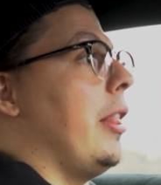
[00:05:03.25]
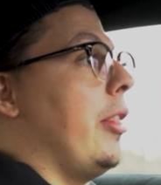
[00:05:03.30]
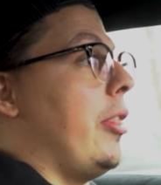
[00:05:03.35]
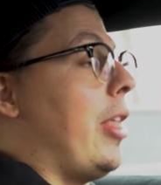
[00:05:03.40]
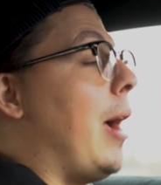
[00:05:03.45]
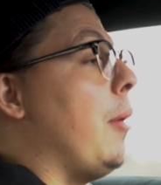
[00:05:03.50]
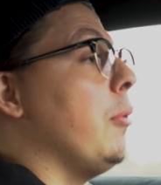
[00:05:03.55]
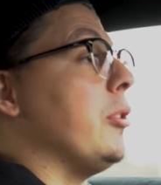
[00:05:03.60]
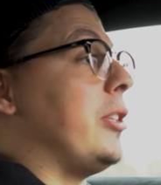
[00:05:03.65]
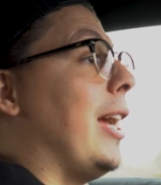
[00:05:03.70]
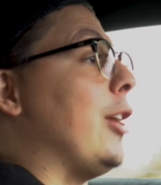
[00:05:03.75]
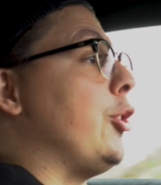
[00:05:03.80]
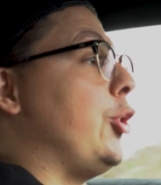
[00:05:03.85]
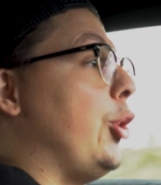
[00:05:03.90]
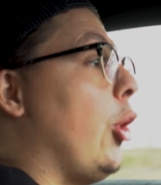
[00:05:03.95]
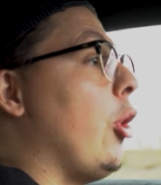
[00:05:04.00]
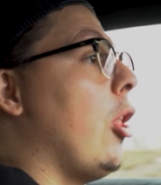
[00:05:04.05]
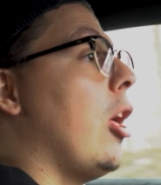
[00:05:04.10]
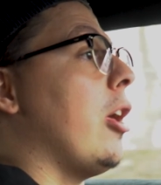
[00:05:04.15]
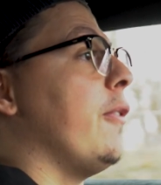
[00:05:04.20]
That was actually
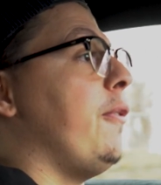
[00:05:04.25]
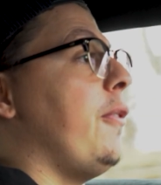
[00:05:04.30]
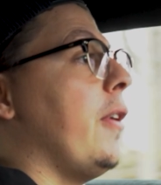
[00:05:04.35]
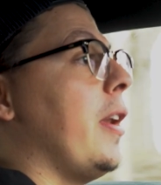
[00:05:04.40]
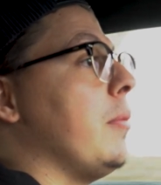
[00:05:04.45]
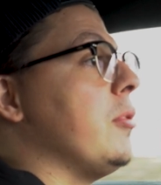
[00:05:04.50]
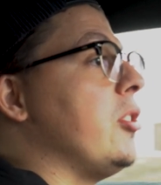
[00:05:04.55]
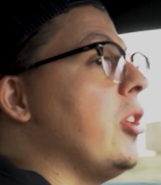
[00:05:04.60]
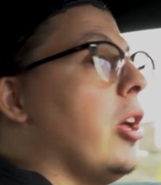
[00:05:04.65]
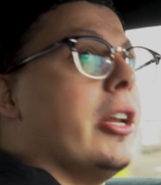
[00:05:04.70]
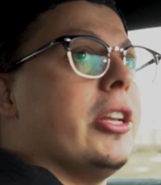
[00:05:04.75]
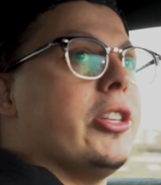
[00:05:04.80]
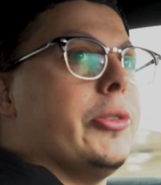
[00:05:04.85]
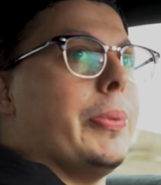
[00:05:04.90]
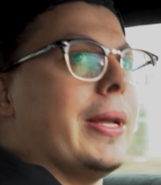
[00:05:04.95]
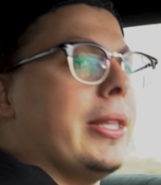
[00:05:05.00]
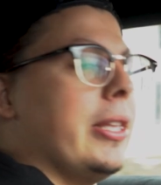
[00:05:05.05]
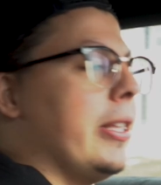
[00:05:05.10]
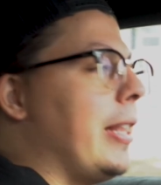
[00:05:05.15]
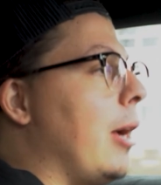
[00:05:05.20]
a lot of fun. I was not
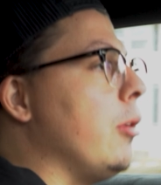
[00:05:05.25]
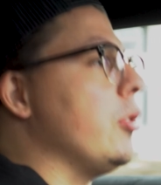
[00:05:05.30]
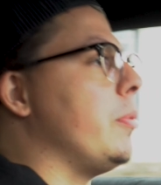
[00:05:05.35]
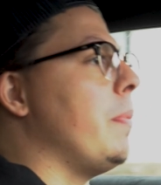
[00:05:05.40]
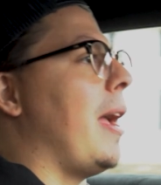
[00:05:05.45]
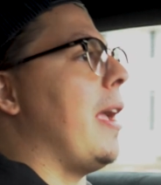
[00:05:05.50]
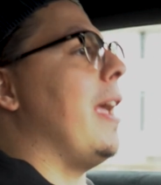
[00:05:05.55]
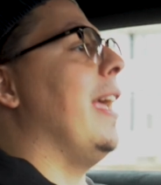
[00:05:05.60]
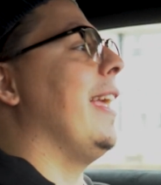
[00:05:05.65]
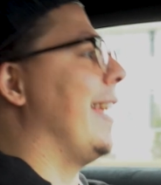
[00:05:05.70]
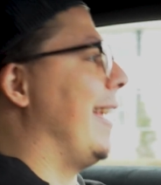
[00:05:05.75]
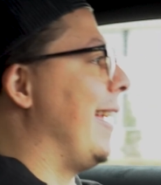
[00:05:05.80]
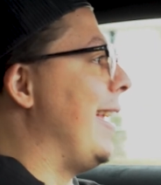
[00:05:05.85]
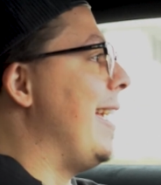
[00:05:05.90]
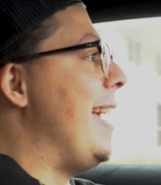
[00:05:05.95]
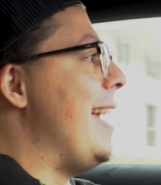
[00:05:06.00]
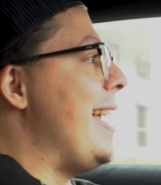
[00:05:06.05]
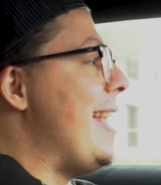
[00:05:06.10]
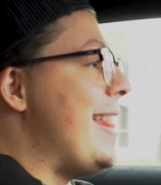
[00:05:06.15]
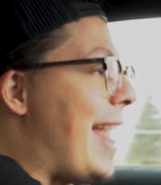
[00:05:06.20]
expecting. That was my
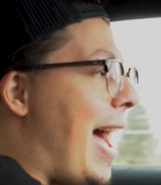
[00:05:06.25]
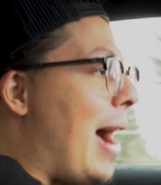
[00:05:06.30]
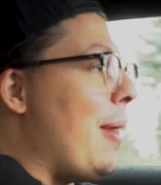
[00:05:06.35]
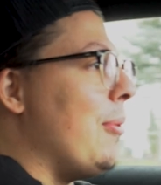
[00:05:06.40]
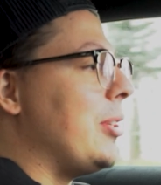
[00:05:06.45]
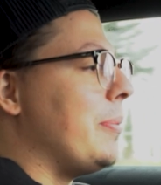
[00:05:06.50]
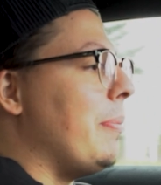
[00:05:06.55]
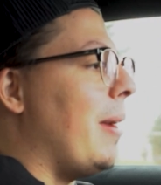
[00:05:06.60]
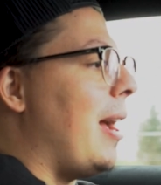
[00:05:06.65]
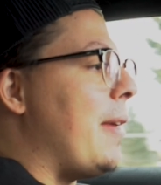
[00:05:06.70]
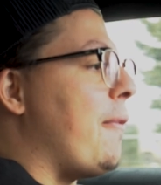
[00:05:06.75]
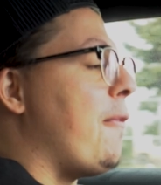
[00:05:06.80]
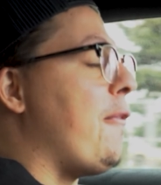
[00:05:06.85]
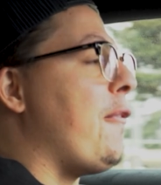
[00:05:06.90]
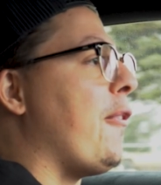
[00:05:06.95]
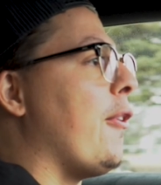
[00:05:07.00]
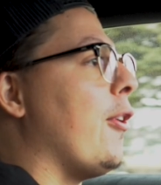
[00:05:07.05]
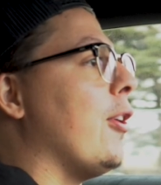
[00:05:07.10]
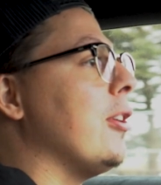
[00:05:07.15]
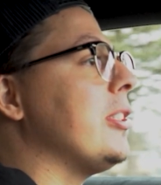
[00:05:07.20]
that was my
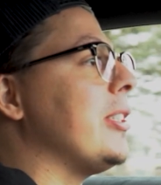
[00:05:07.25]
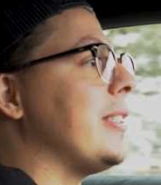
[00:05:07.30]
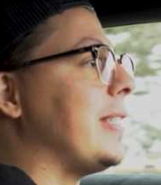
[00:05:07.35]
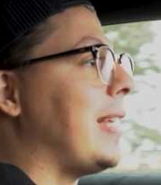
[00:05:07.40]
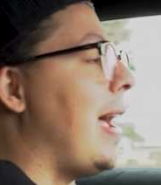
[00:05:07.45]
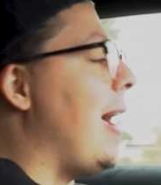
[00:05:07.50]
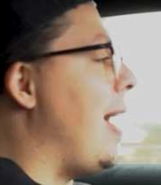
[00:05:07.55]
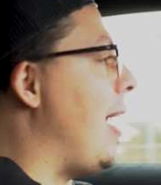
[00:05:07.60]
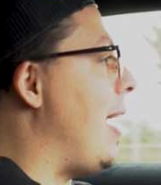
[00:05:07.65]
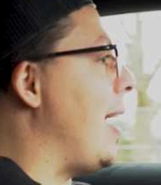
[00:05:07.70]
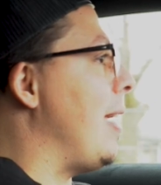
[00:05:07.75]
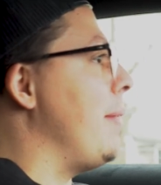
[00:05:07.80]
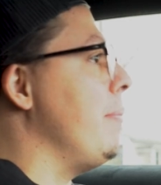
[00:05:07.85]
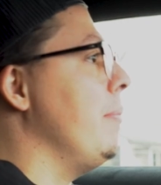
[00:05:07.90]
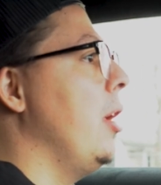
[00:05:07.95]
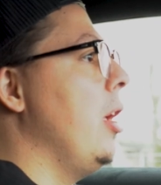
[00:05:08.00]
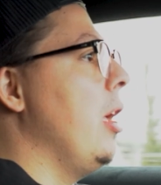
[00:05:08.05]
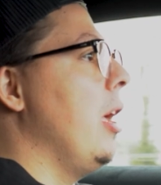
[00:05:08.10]
first time